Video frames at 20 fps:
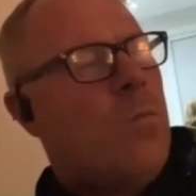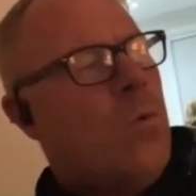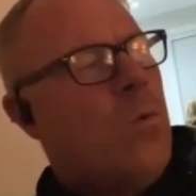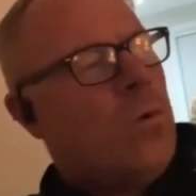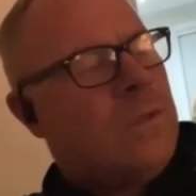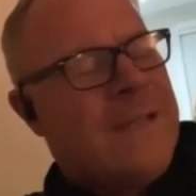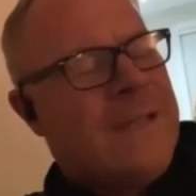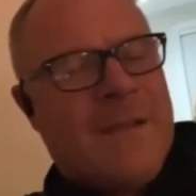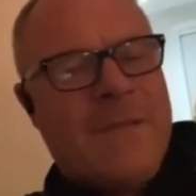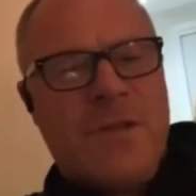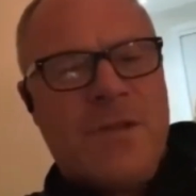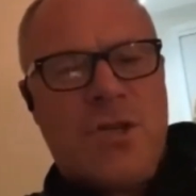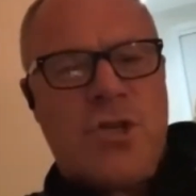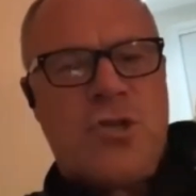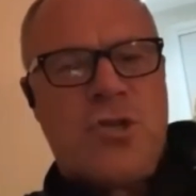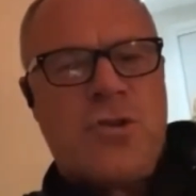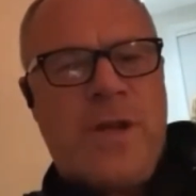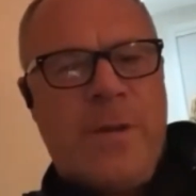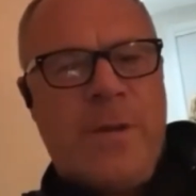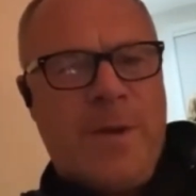walk down the
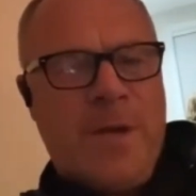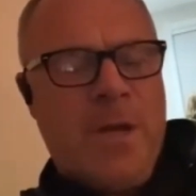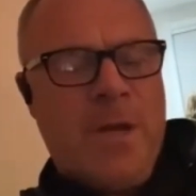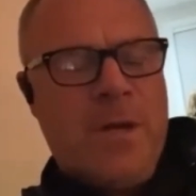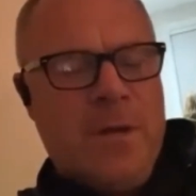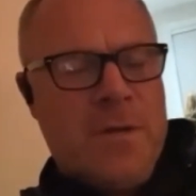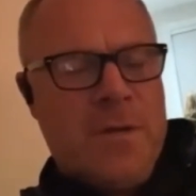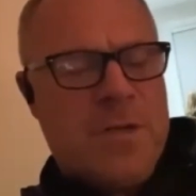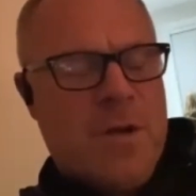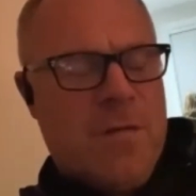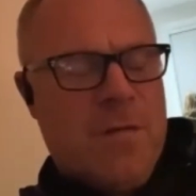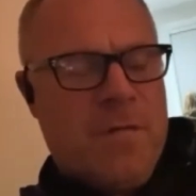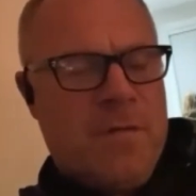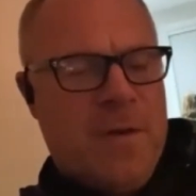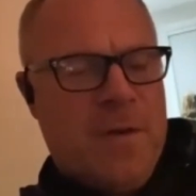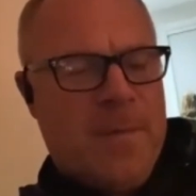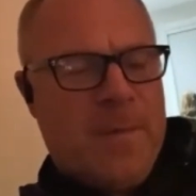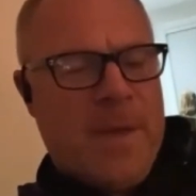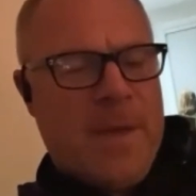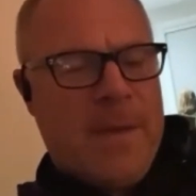street when you lose an Old
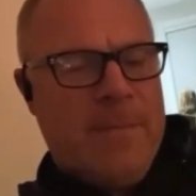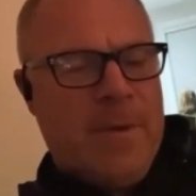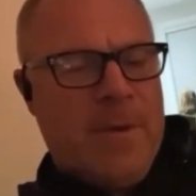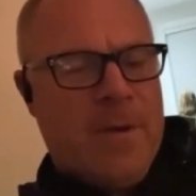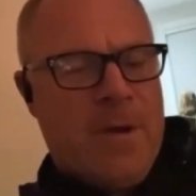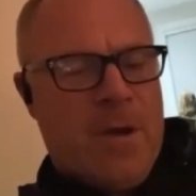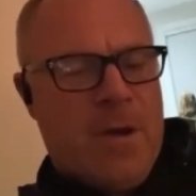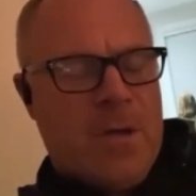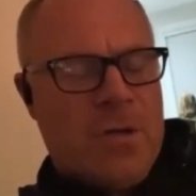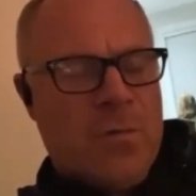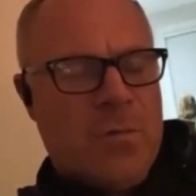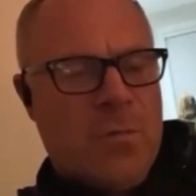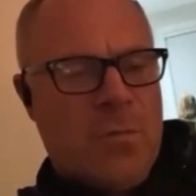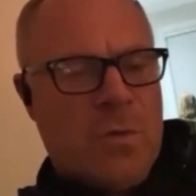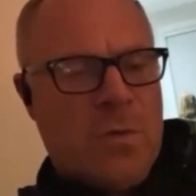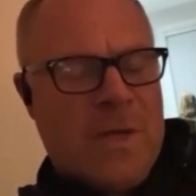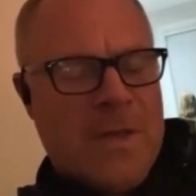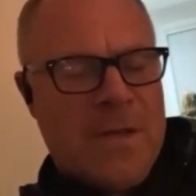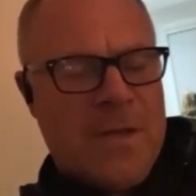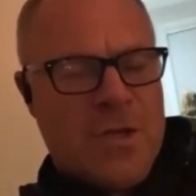Firm game. You can't
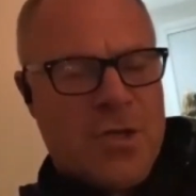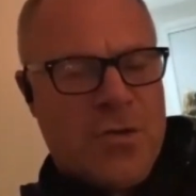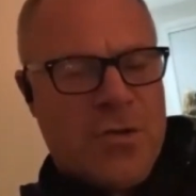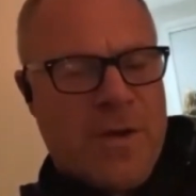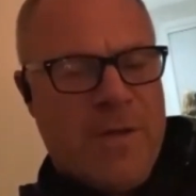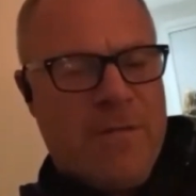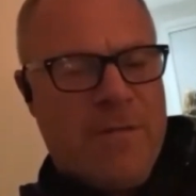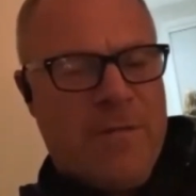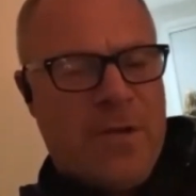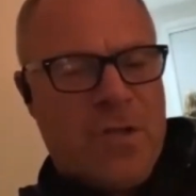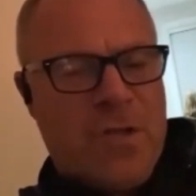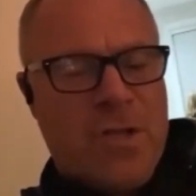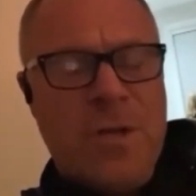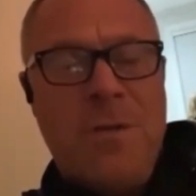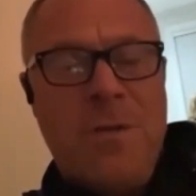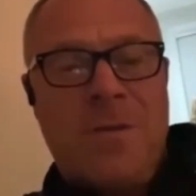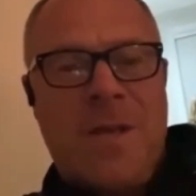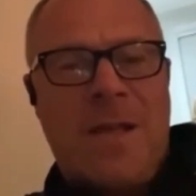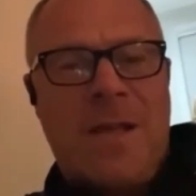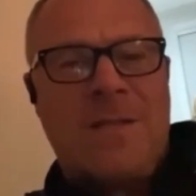walk down the street for two
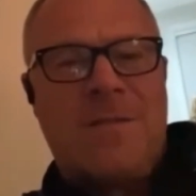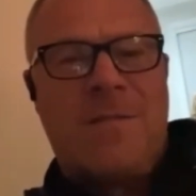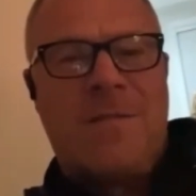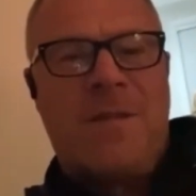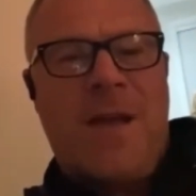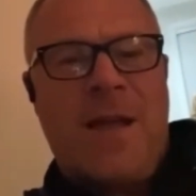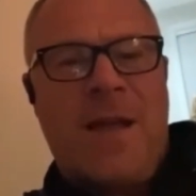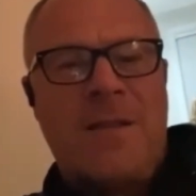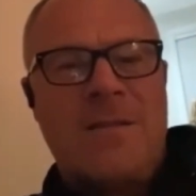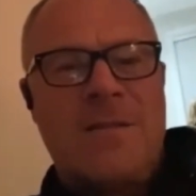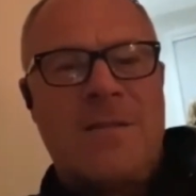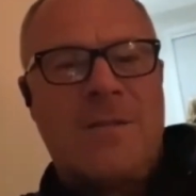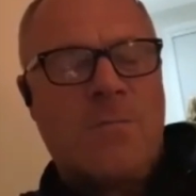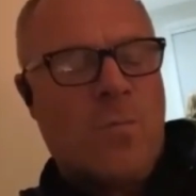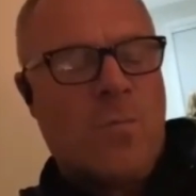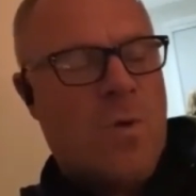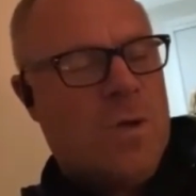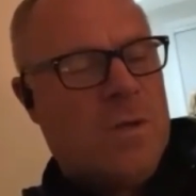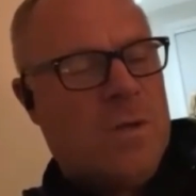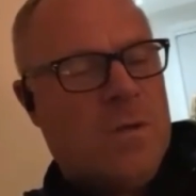sets of fans.
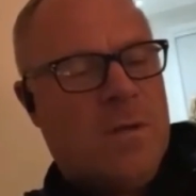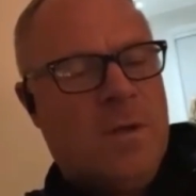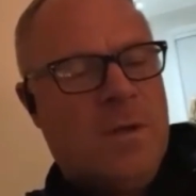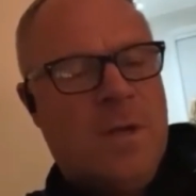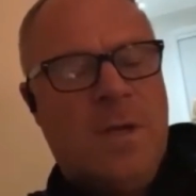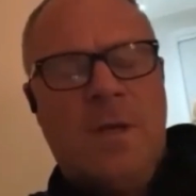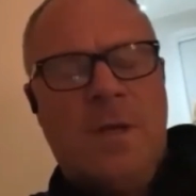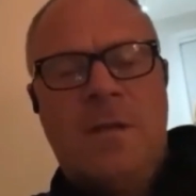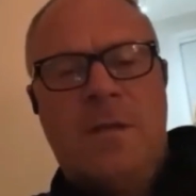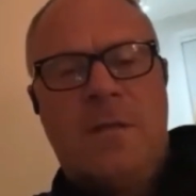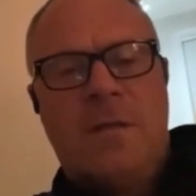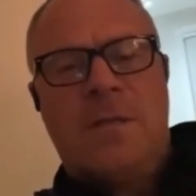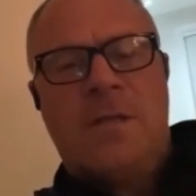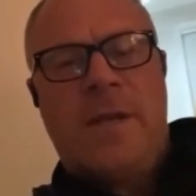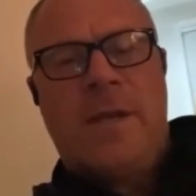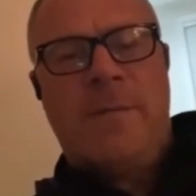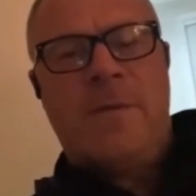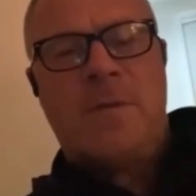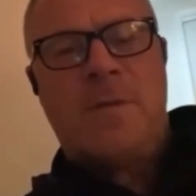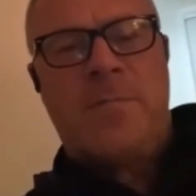One, the
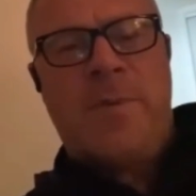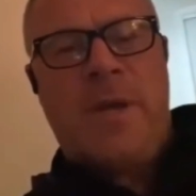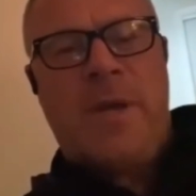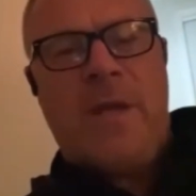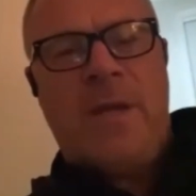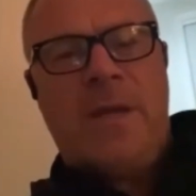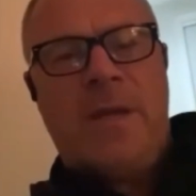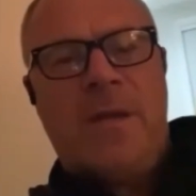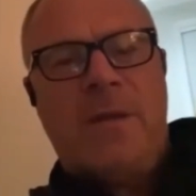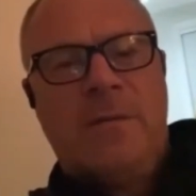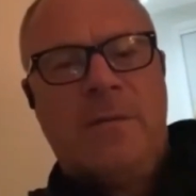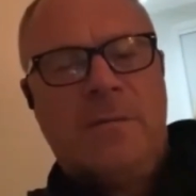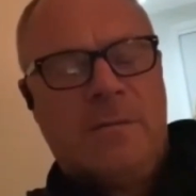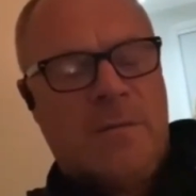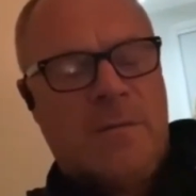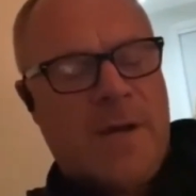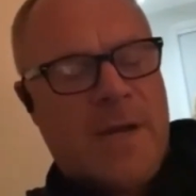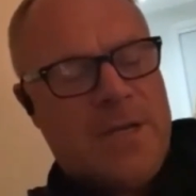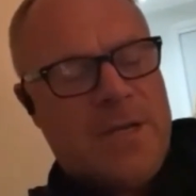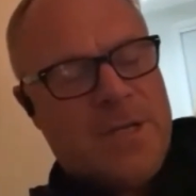team that's beaten you,
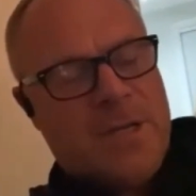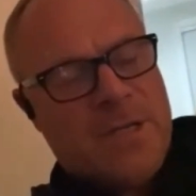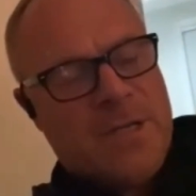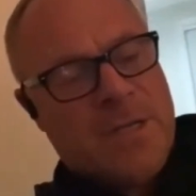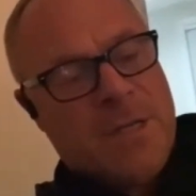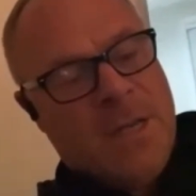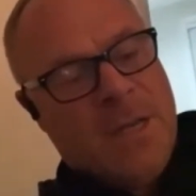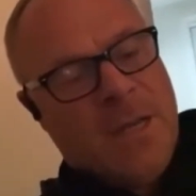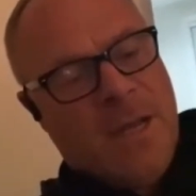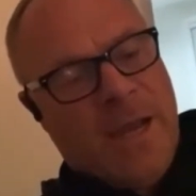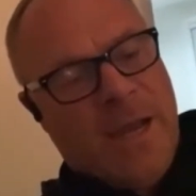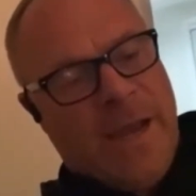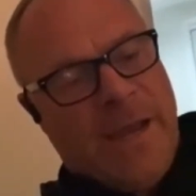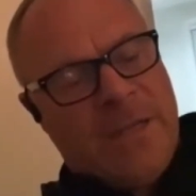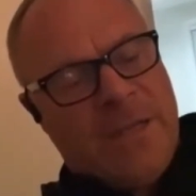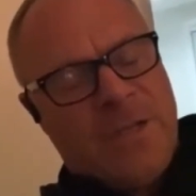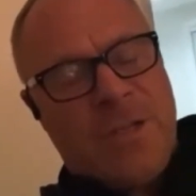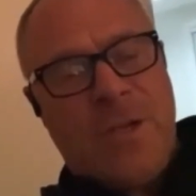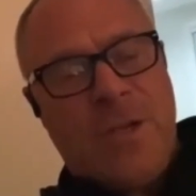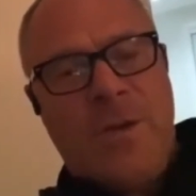Rangers,
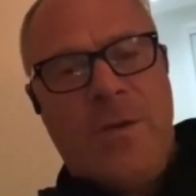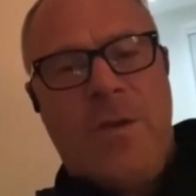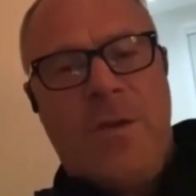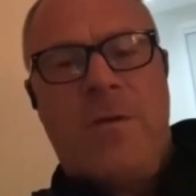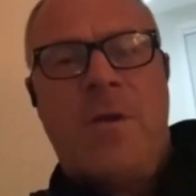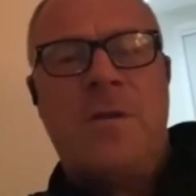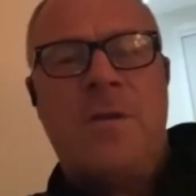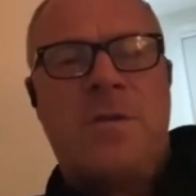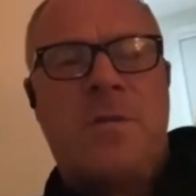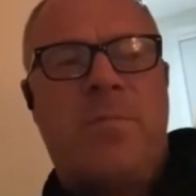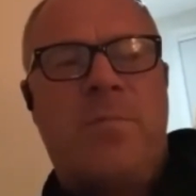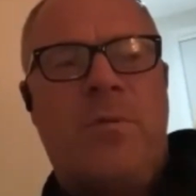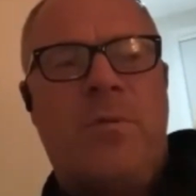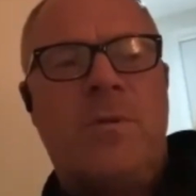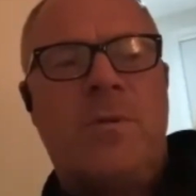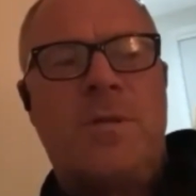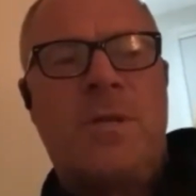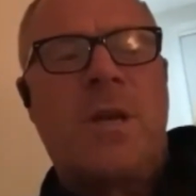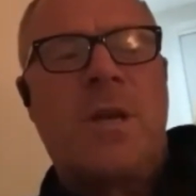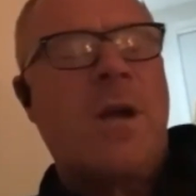and two, your own
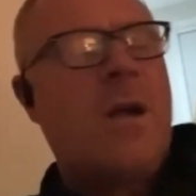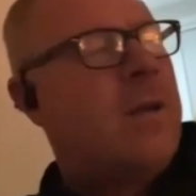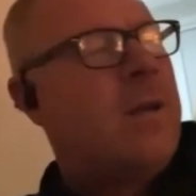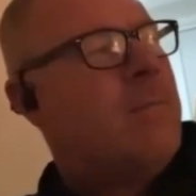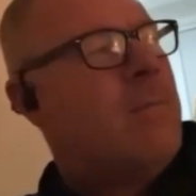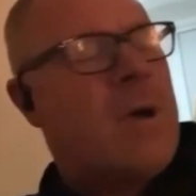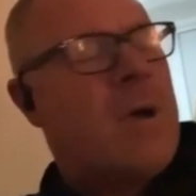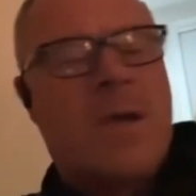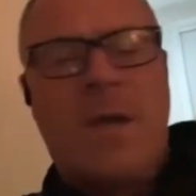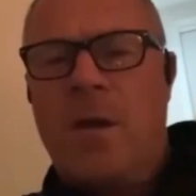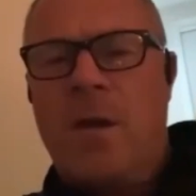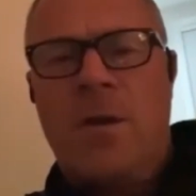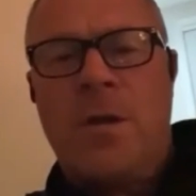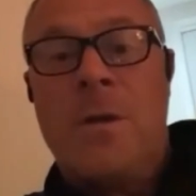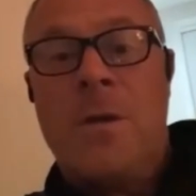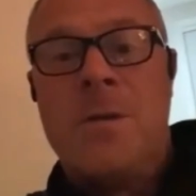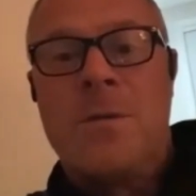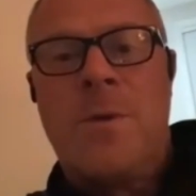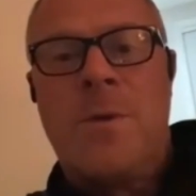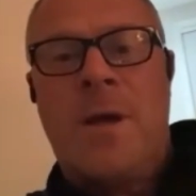supporters are kind of mucky on
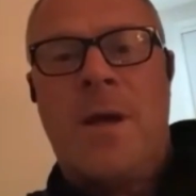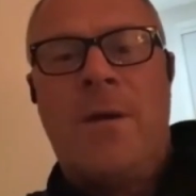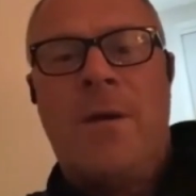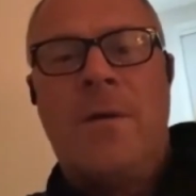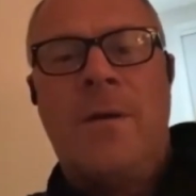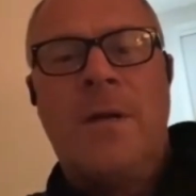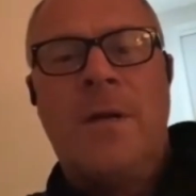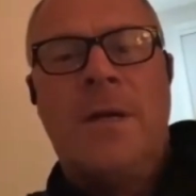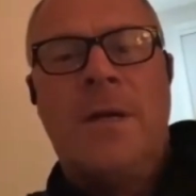you as well.